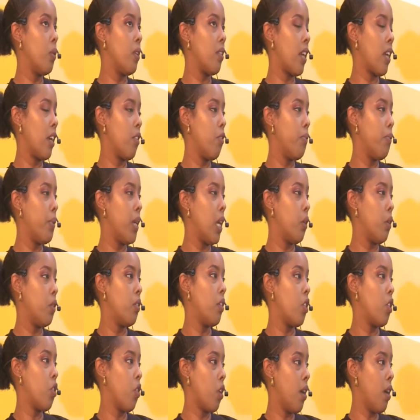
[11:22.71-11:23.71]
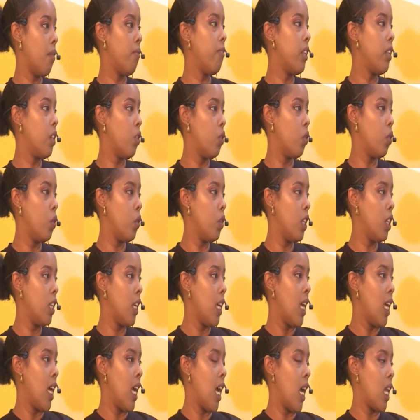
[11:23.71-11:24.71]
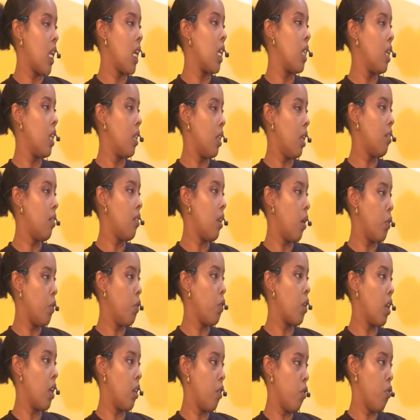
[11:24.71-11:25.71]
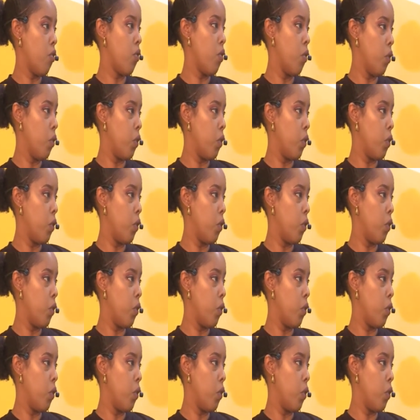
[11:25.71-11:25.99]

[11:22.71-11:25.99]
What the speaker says: kind of be outside your comfort zone, and I think that's how you can grow.